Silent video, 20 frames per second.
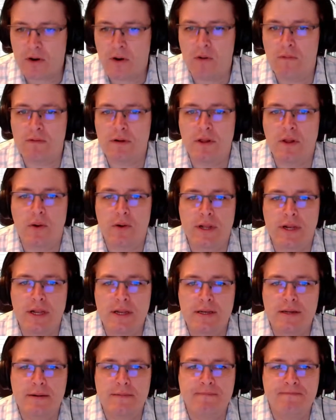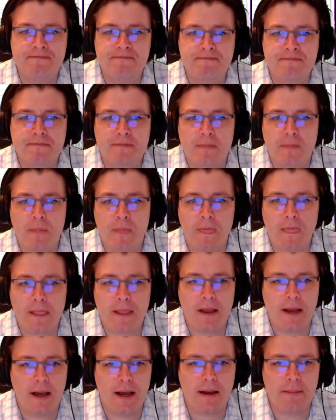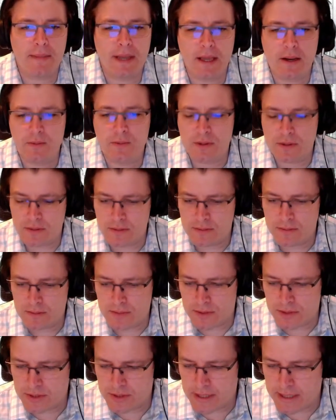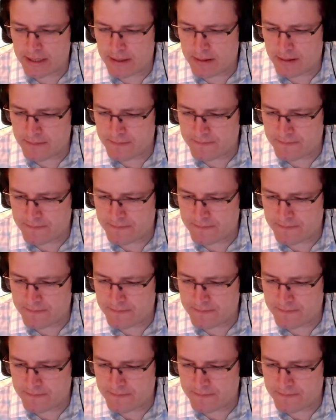overloading it. And we'll try to.